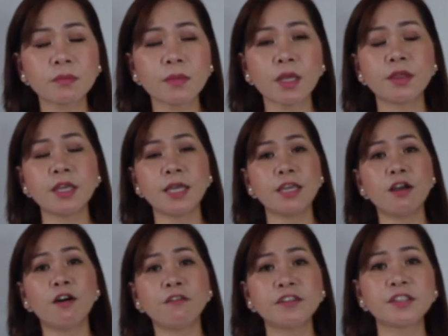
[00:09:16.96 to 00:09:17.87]

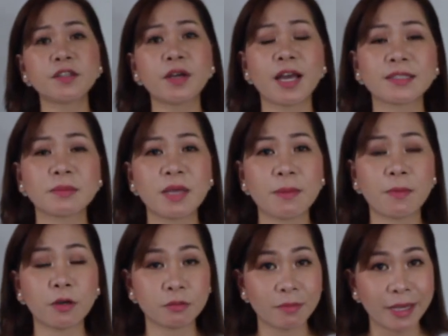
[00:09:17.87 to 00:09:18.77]
The officer asked me
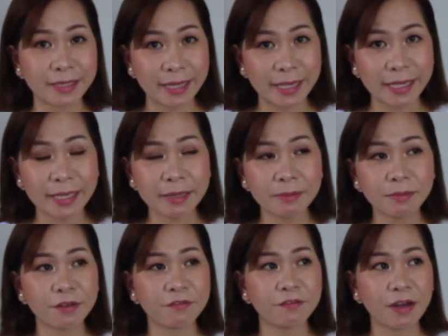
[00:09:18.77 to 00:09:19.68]
about my
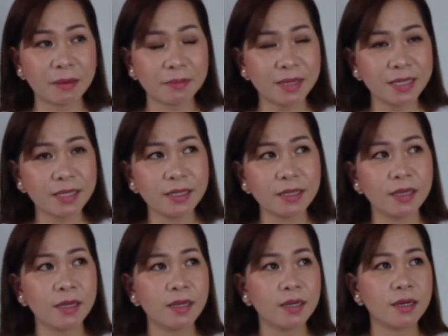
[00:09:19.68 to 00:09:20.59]
name, my
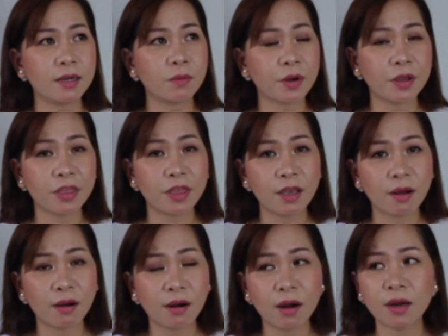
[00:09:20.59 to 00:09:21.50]
family, where they
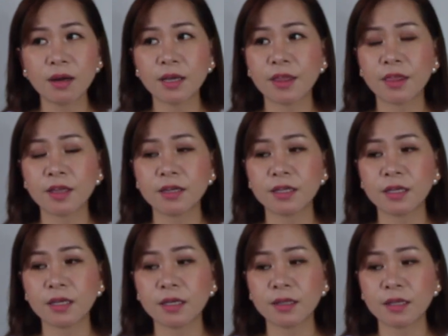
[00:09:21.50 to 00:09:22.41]
are, and then
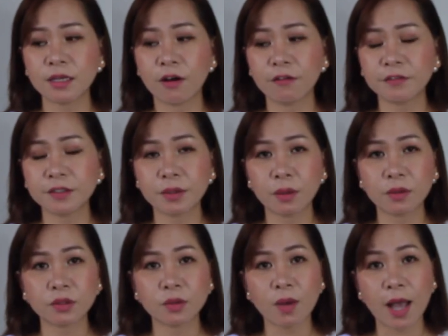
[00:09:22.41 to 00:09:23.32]
the officer
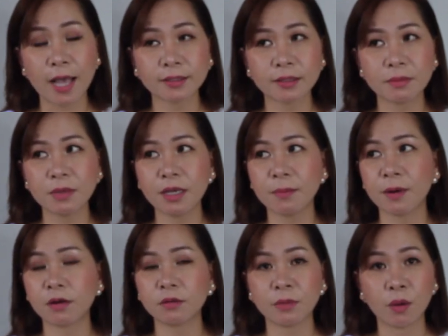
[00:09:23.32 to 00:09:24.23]
also asked me
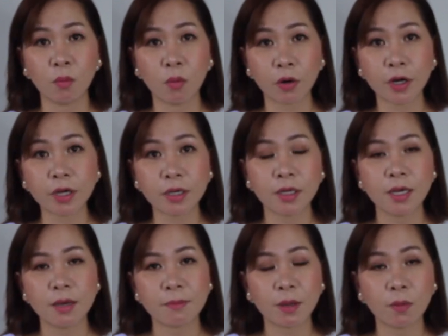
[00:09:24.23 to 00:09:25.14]
about my work
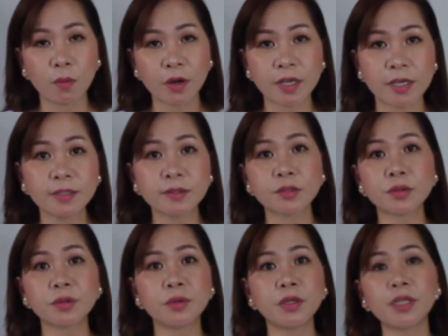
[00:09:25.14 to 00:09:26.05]

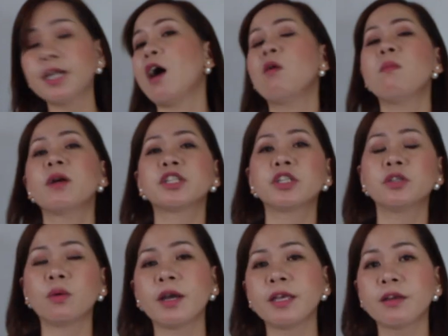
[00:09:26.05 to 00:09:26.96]
history, how much
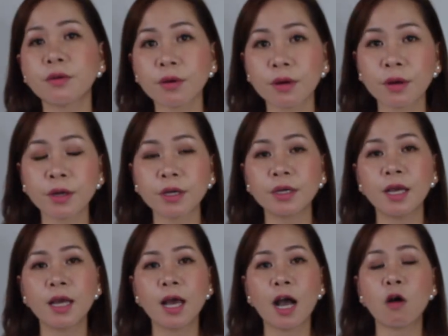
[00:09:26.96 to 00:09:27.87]
do I earn,
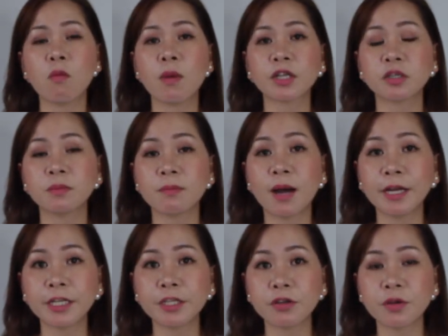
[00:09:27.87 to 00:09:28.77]
how much
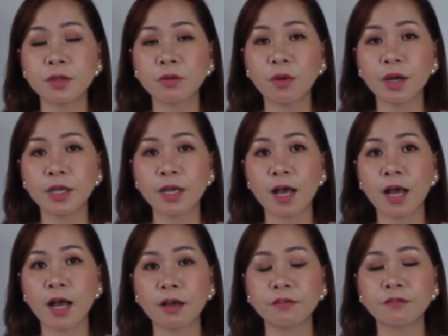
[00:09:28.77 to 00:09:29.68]
money do I
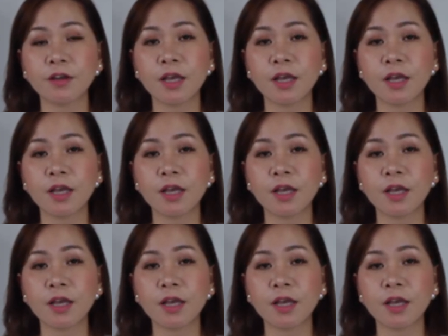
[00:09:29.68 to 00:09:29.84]
have,